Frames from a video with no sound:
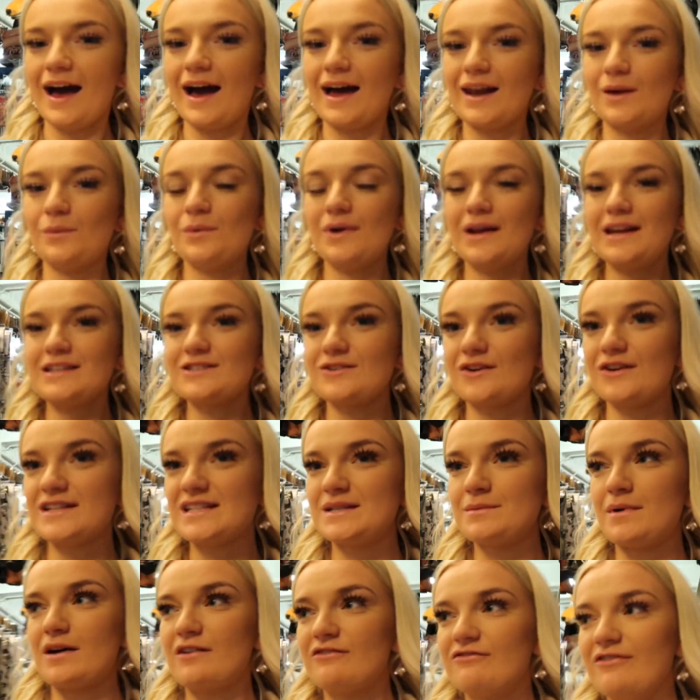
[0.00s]
Halloween is
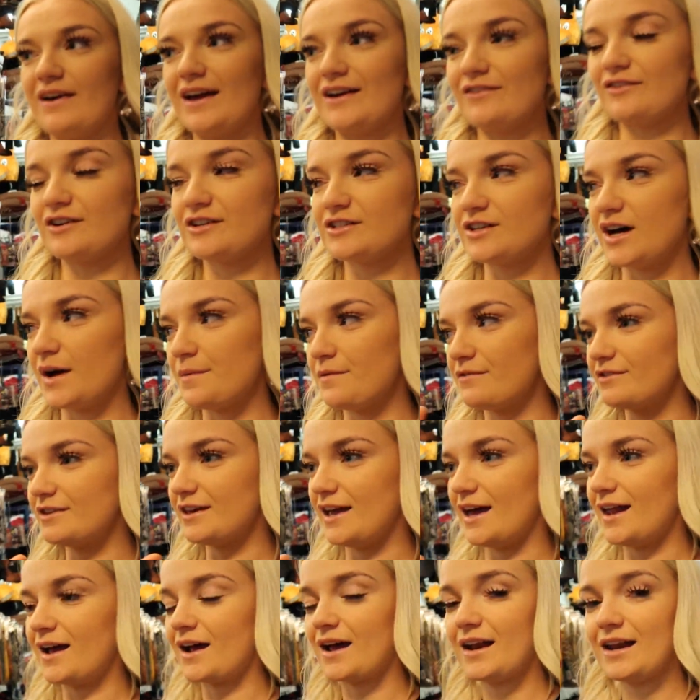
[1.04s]
honestly my favourite time of the
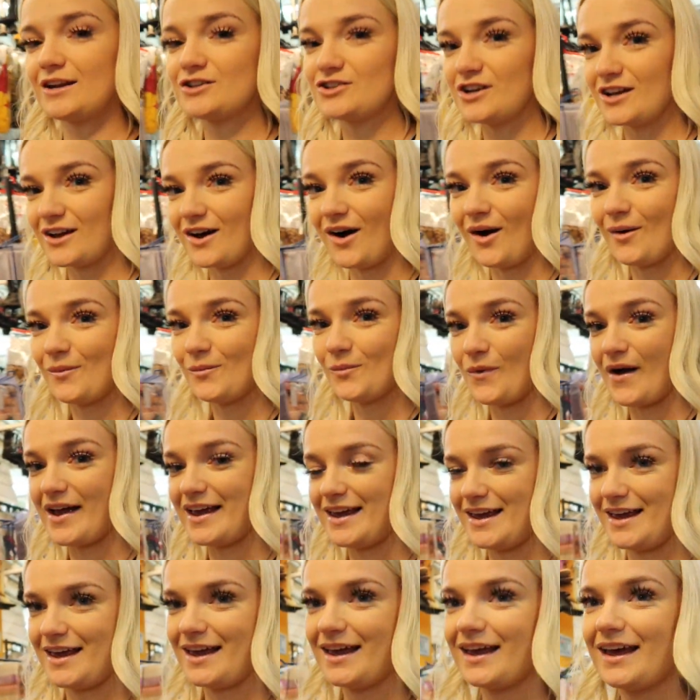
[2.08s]
year. Like, I literally can't
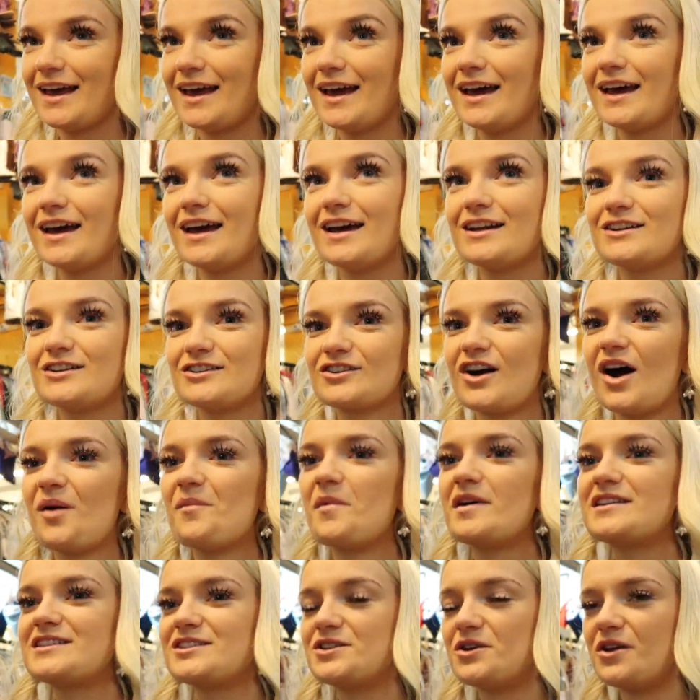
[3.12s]
wait. Just
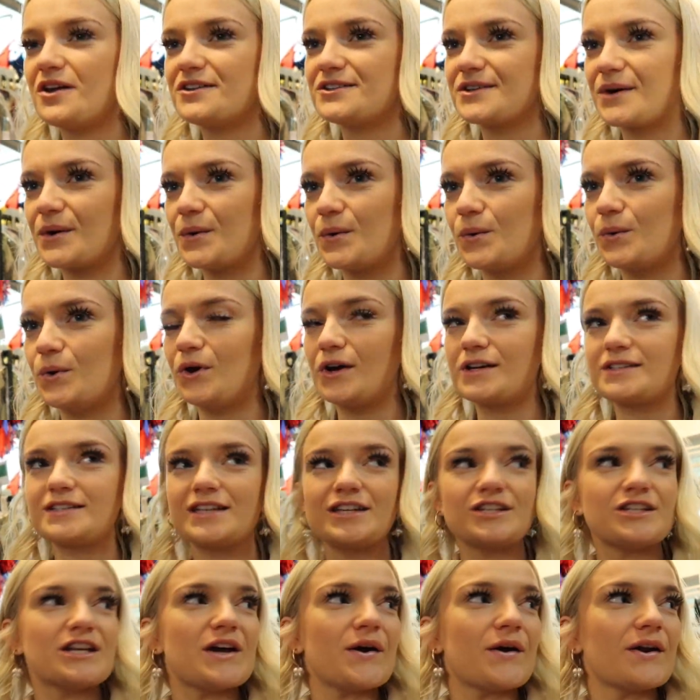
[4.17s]
can't wait to do loads of cool looks
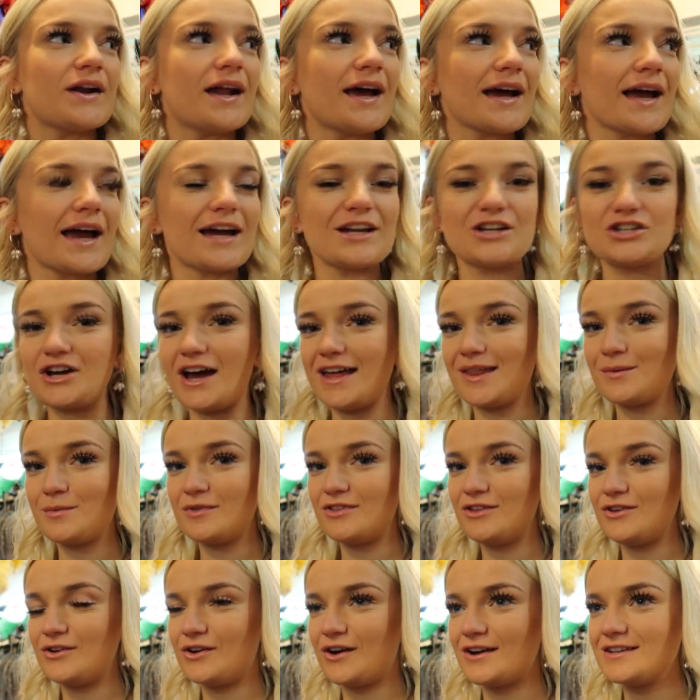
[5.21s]
this year and like share them
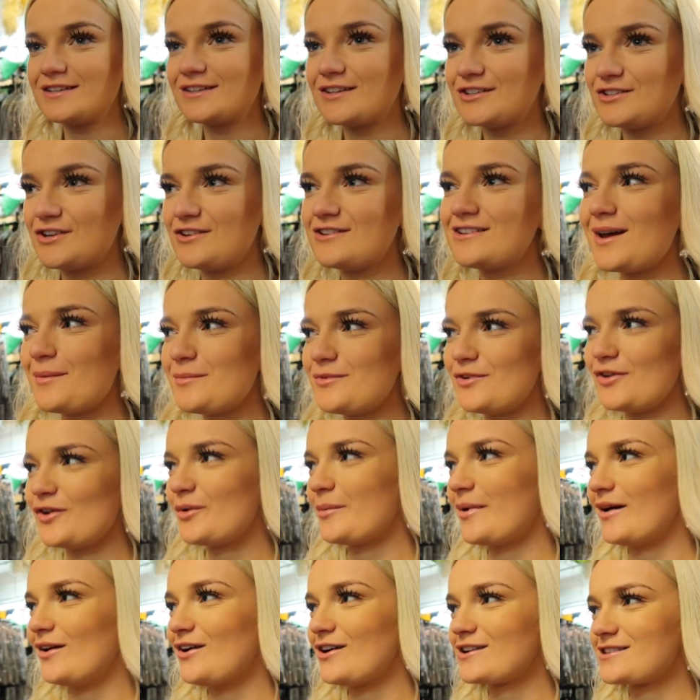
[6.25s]
with you guys, because usually I'm doing
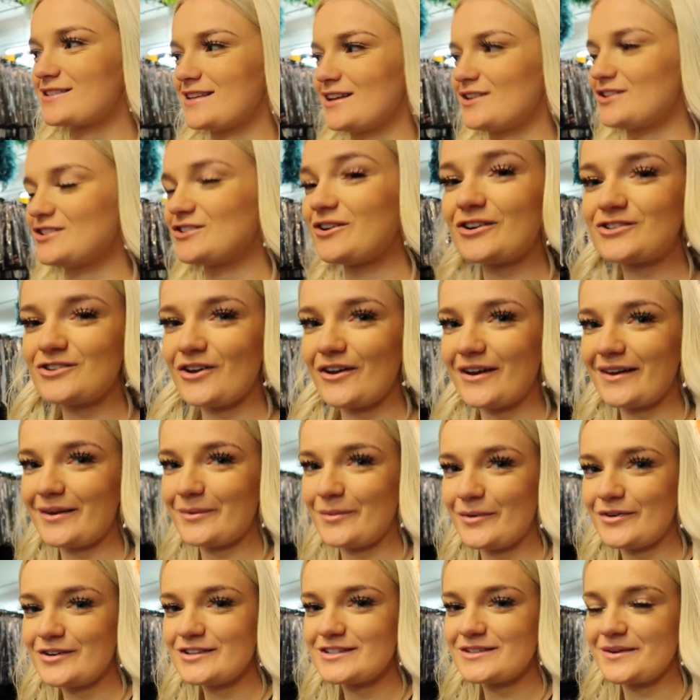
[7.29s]
all my looks and then just not showing
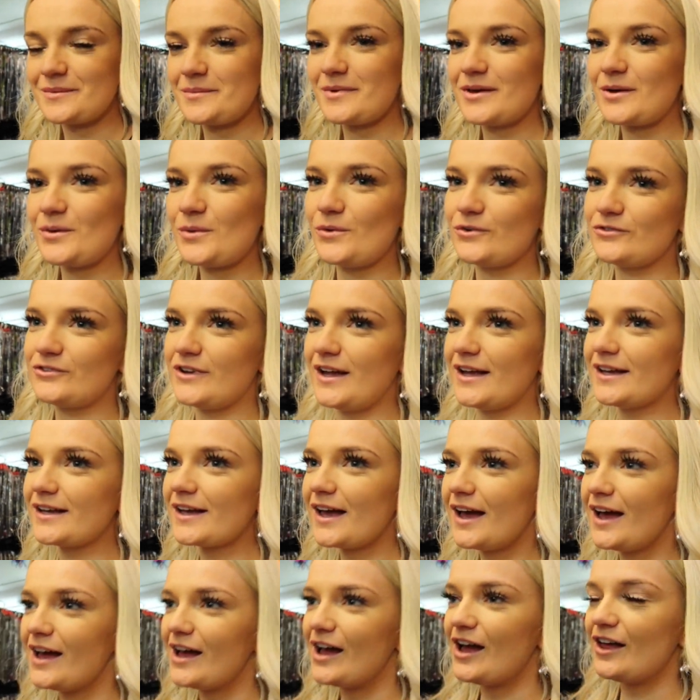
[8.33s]
anyone, so it'd be cool for like
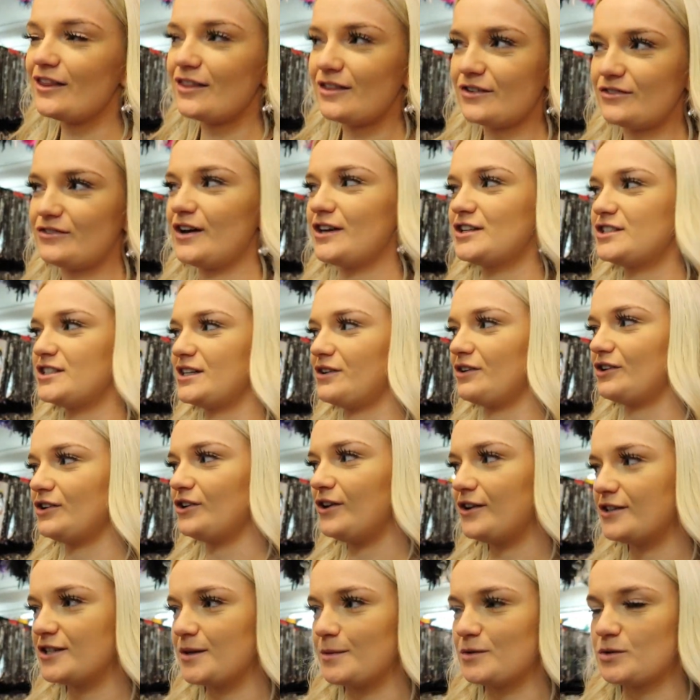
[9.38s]
the first year on
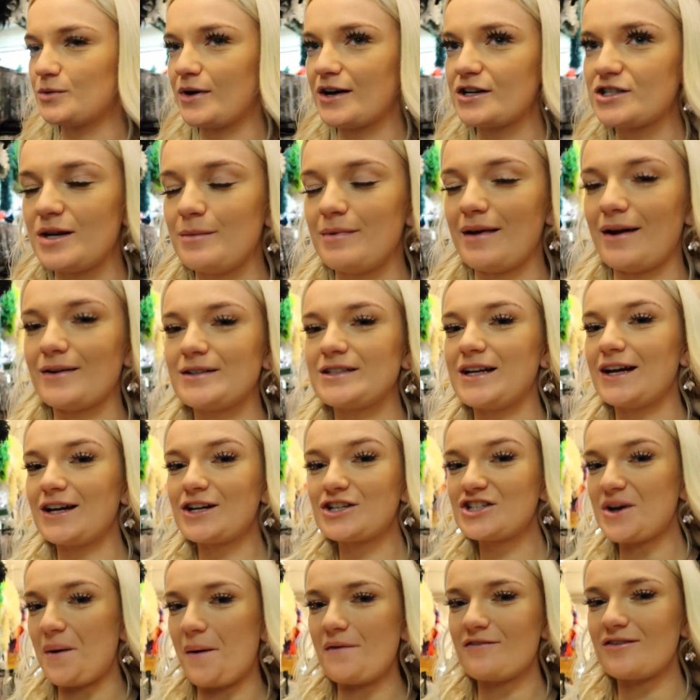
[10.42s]
YouTube to actually be able to like
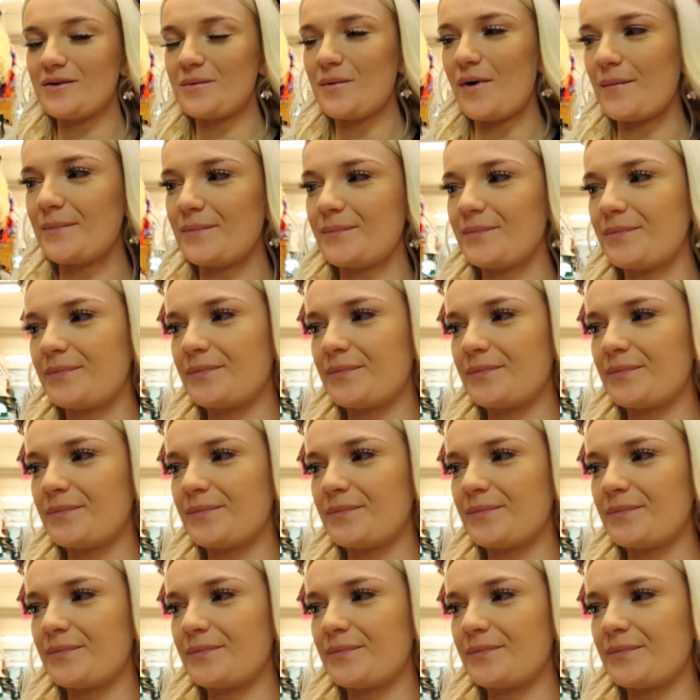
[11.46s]
show everyone.